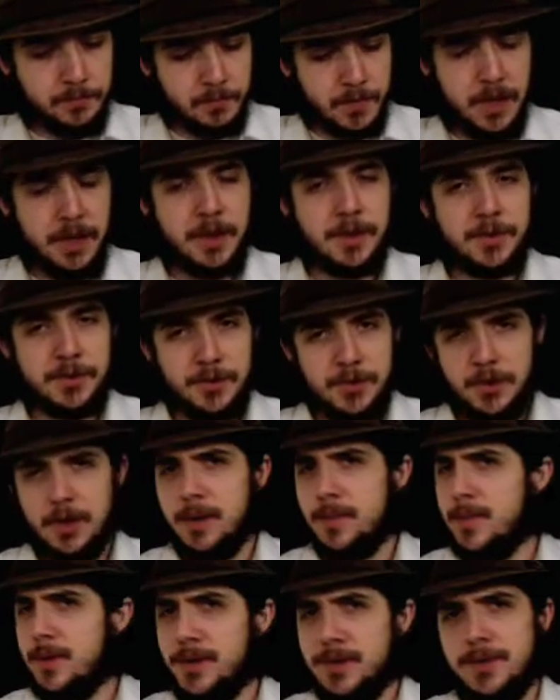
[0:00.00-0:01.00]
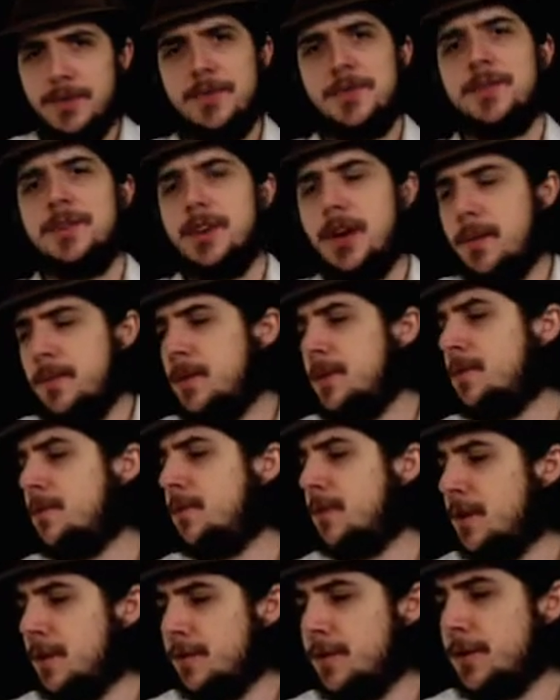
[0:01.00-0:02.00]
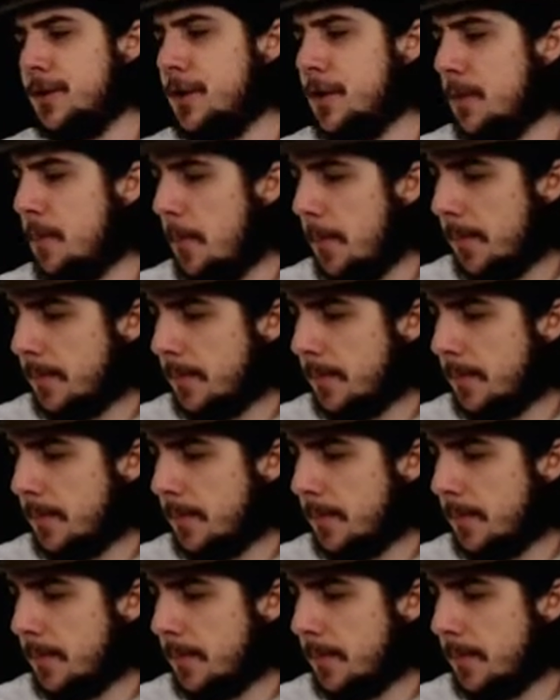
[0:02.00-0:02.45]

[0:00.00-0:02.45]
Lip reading: Yeah, strawberries are the dominant flavor here.